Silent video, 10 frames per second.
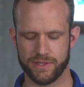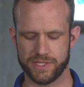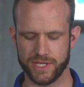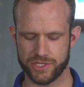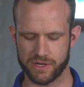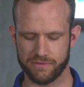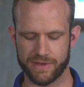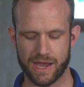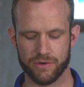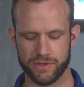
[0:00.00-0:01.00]
the teaching
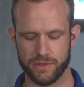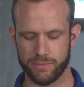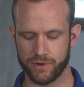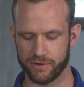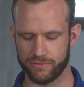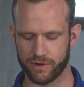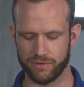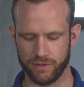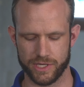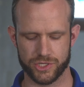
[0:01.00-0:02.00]
found in the book of
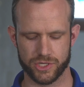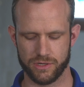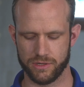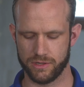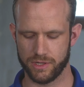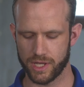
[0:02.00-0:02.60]
Revelation.